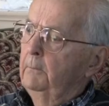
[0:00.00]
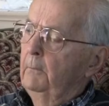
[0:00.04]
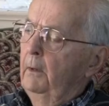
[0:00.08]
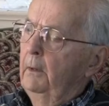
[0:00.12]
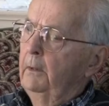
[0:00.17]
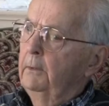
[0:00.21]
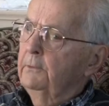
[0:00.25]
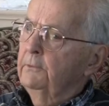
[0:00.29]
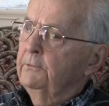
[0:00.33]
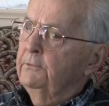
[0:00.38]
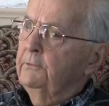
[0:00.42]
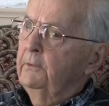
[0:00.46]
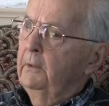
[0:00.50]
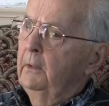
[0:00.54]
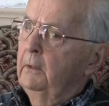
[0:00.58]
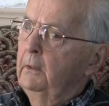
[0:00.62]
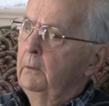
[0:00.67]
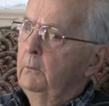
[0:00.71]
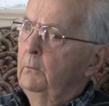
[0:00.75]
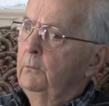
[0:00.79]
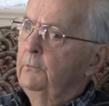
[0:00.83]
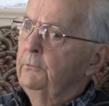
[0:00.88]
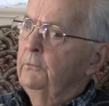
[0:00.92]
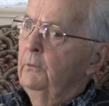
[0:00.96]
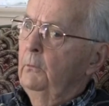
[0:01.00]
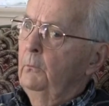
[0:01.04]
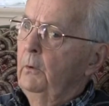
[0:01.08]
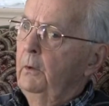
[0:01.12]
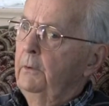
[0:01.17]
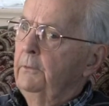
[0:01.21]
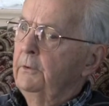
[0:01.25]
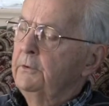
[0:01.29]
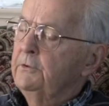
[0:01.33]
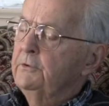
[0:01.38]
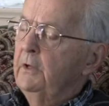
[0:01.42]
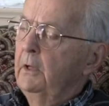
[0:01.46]
My understanding was the way
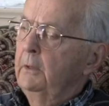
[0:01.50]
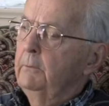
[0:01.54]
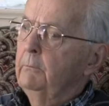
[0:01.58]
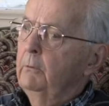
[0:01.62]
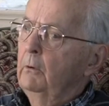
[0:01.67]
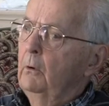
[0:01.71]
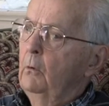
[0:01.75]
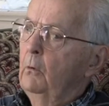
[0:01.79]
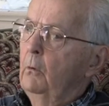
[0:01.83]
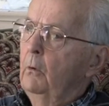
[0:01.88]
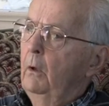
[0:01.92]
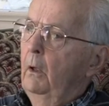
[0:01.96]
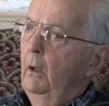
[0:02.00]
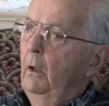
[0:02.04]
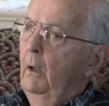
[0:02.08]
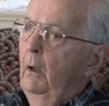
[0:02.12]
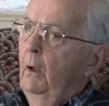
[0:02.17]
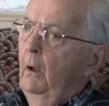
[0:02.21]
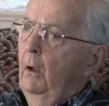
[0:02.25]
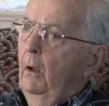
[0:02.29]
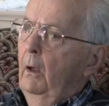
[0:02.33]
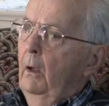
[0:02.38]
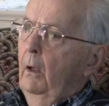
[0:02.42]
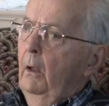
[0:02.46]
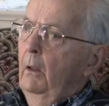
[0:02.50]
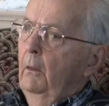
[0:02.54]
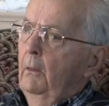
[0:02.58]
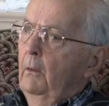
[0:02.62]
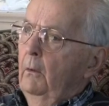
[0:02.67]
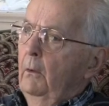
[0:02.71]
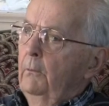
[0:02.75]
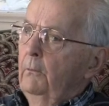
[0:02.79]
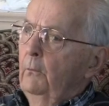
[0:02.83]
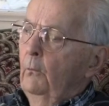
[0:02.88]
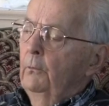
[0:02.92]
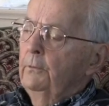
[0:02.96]
the Jedburgh
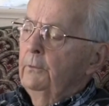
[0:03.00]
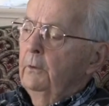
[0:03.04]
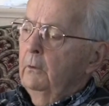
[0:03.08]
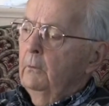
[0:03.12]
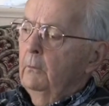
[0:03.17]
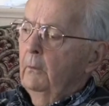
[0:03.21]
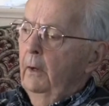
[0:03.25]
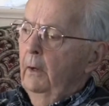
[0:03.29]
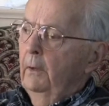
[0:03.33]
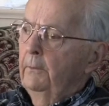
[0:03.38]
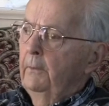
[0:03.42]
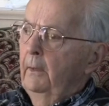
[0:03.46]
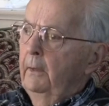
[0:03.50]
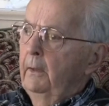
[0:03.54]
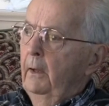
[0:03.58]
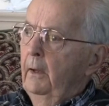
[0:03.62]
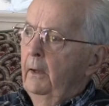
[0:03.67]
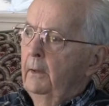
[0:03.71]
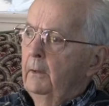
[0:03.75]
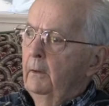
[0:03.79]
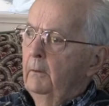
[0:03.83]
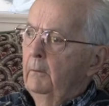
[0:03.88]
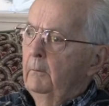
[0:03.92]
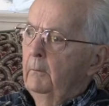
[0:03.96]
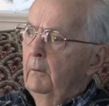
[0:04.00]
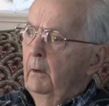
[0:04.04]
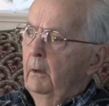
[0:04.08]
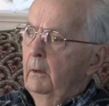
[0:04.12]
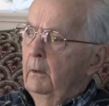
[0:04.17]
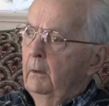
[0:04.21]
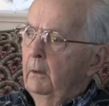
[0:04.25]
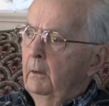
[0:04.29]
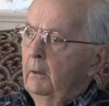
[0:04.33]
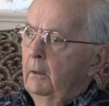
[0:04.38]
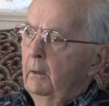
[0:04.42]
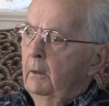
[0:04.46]
on the ground, they had a,
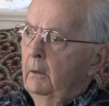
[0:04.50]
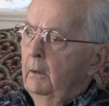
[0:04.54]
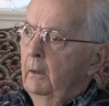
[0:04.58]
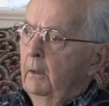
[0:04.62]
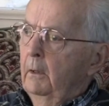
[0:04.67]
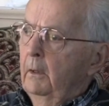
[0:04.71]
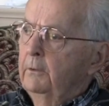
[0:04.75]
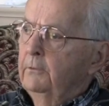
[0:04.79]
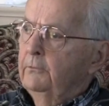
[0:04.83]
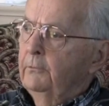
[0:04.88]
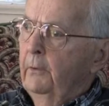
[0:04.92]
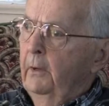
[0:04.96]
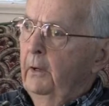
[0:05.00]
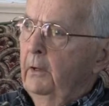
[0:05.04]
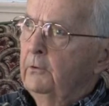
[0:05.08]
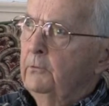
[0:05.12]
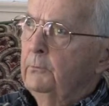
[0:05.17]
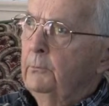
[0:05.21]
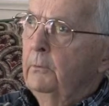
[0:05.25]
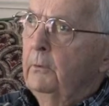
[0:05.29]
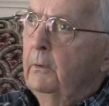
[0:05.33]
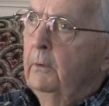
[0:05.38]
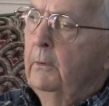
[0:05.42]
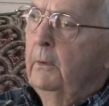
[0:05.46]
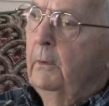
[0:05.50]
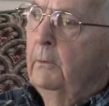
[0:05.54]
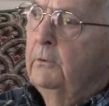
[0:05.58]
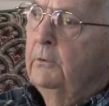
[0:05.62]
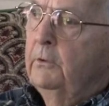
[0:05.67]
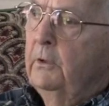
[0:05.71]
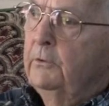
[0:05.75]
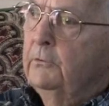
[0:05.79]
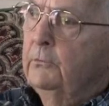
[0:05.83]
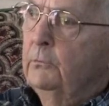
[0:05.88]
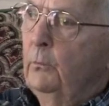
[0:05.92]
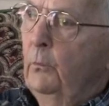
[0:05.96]
a transmitter that
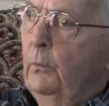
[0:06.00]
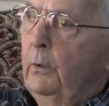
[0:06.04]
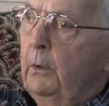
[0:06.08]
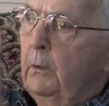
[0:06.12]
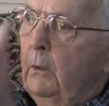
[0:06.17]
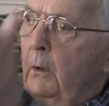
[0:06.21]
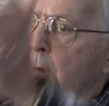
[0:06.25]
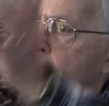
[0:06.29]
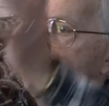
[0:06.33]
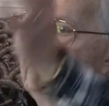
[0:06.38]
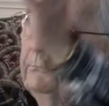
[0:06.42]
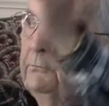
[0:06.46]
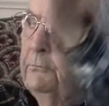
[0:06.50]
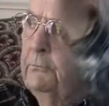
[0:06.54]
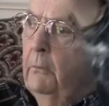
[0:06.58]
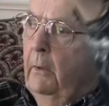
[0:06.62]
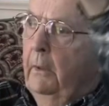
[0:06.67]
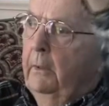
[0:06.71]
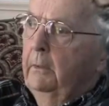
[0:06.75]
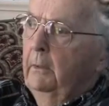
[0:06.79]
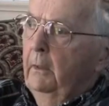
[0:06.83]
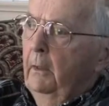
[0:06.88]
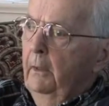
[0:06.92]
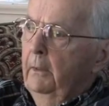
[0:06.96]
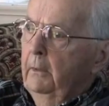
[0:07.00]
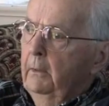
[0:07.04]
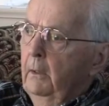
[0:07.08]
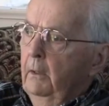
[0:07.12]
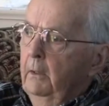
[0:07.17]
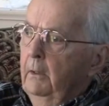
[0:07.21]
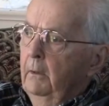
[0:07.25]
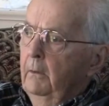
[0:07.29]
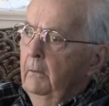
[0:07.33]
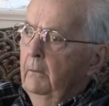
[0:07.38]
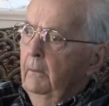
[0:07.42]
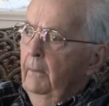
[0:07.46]
just went up straight like
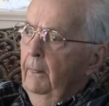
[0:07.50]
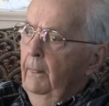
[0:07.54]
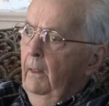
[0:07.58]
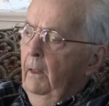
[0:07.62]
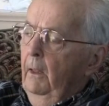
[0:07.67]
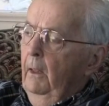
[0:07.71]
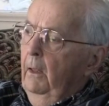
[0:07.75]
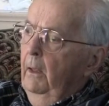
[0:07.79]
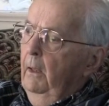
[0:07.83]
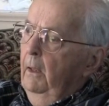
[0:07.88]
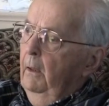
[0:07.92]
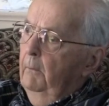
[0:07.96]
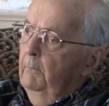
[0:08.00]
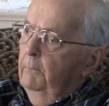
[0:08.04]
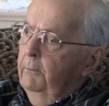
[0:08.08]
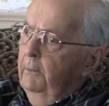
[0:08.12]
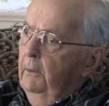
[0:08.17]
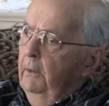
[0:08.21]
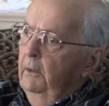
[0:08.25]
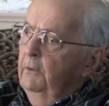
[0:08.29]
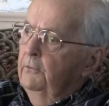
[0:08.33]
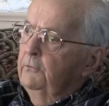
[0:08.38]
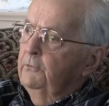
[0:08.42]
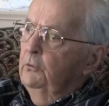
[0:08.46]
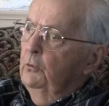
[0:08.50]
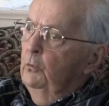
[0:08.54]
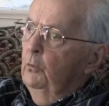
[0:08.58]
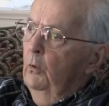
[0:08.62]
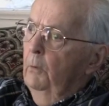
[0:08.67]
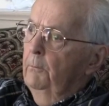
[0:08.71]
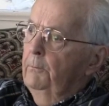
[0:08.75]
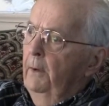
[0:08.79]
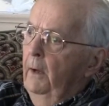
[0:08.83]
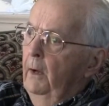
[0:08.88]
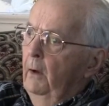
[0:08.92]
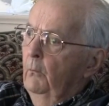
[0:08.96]
there, and planes knew
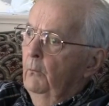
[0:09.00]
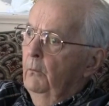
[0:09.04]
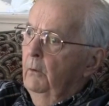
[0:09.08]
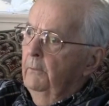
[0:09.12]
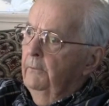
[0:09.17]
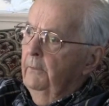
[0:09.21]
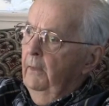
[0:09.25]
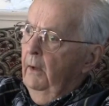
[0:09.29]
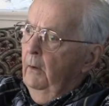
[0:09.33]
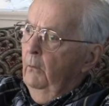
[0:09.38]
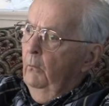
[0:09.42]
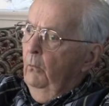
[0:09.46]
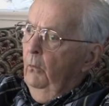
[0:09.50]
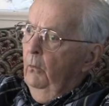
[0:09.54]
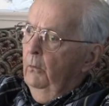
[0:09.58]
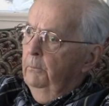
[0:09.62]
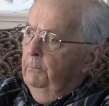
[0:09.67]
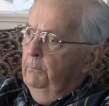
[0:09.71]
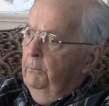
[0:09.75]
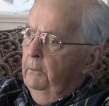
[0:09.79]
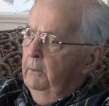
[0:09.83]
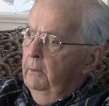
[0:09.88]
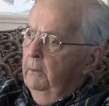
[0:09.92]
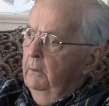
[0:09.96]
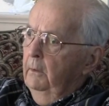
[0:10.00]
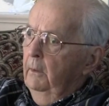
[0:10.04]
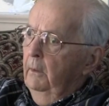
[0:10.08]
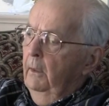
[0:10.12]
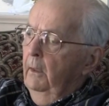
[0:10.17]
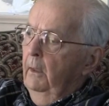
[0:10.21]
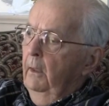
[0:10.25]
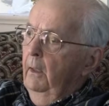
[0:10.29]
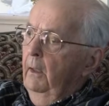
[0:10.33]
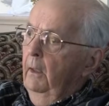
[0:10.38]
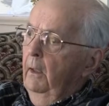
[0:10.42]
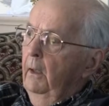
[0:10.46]
about where that would be,
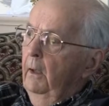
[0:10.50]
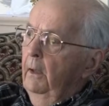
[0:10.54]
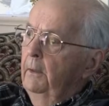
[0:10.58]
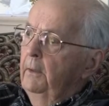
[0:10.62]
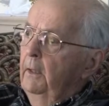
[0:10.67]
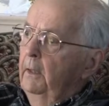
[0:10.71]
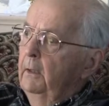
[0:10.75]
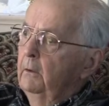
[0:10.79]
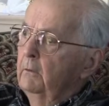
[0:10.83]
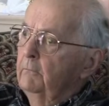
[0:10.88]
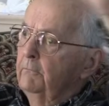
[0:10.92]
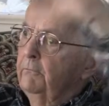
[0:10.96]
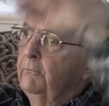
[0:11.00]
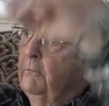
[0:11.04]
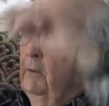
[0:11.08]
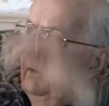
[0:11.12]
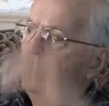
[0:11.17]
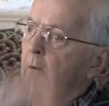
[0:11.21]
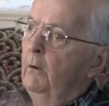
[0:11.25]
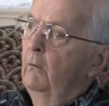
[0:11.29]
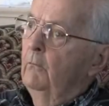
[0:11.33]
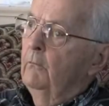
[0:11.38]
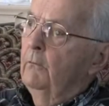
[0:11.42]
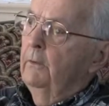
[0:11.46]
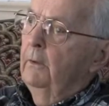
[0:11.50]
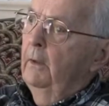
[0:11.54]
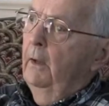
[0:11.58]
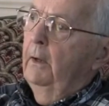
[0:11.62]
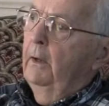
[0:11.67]
and they could fly over in